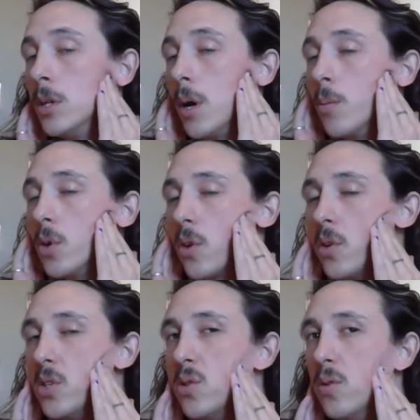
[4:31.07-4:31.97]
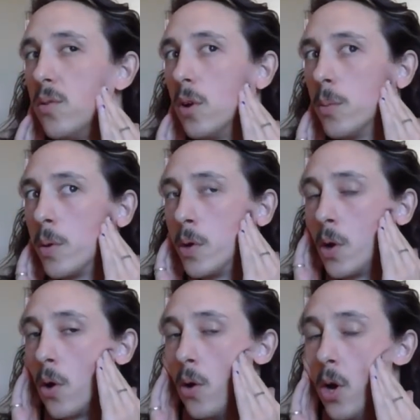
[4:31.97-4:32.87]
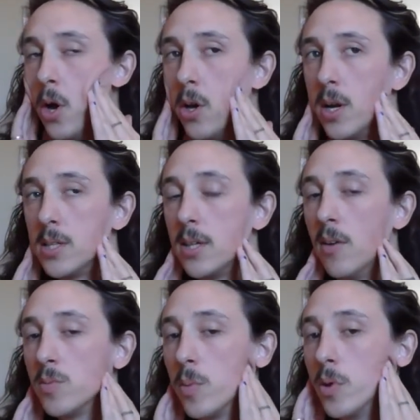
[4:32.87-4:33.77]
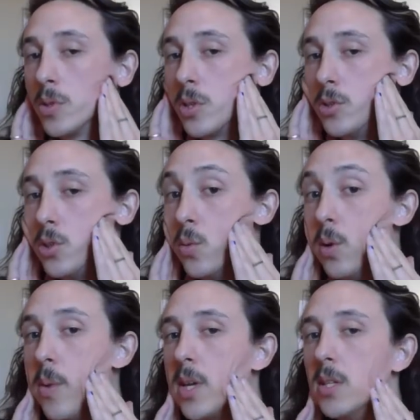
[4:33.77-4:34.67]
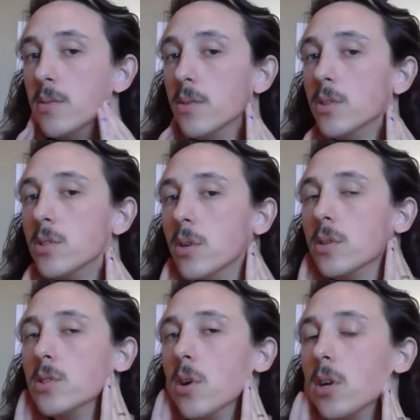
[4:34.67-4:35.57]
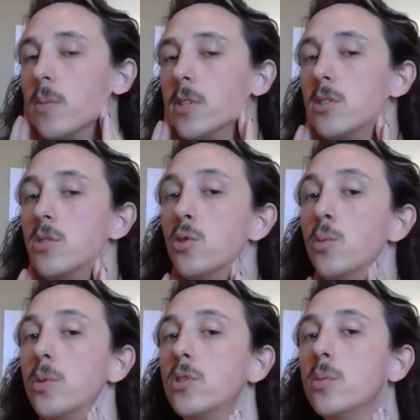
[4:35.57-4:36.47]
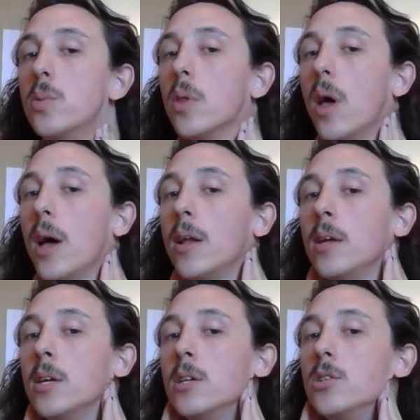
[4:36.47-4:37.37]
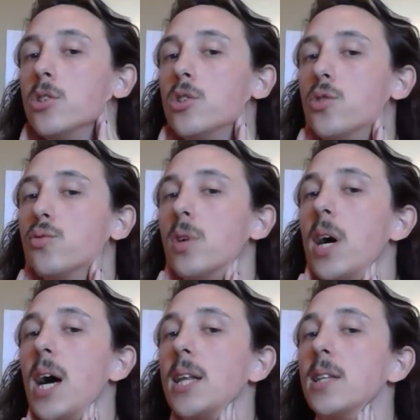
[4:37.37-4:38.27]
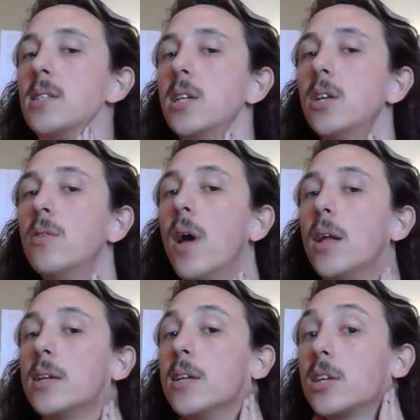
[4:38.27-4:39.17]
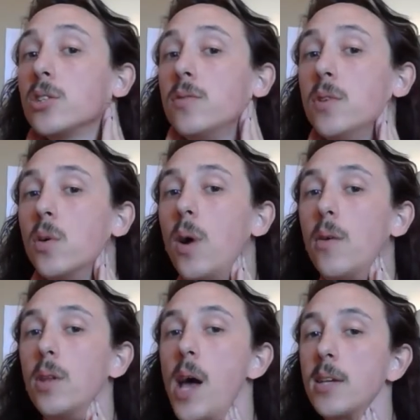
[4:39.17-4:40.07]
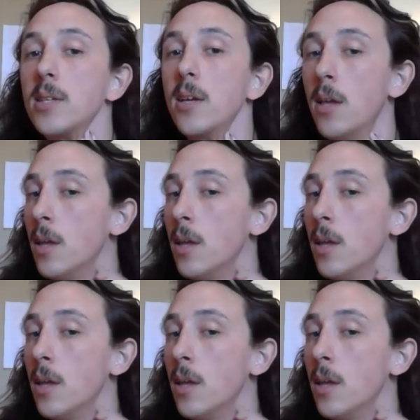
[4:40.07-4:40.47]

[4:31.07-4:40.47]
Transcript: And we're not going too firmly, we don't want to hurt ourselves, but we also do want to make a difference. So it's not going to be super, super light. Just drag the skin around. It can actually feel quite relaxing.